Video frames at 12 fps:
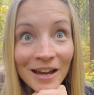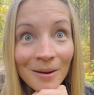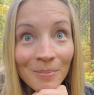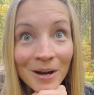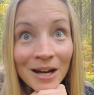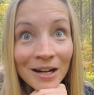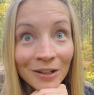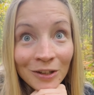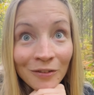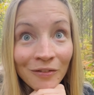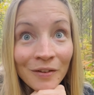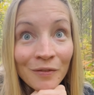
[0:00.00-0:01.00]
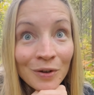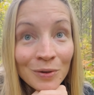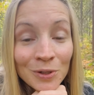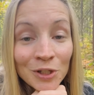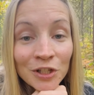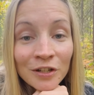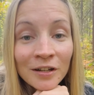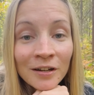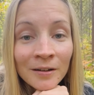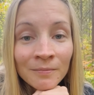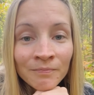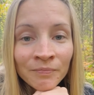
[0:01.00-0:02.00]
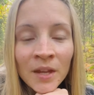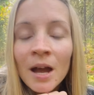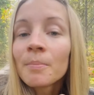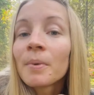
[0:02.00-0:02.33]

a part of evolution, a